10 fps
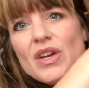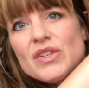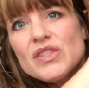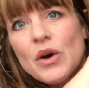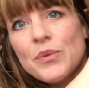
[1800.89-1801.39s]

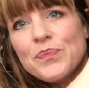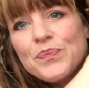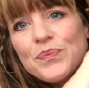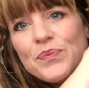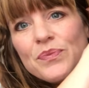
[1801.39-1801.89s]
So
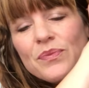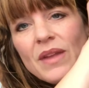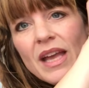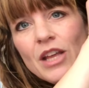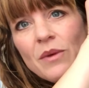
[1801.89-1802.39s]

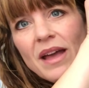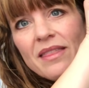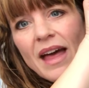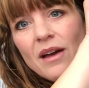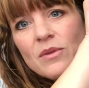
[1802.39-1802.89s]
anyway,
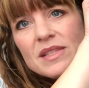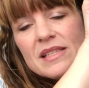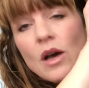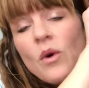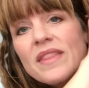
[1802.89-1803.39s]
that was this.
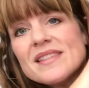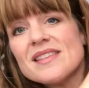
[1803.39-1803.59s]
Oh, and this is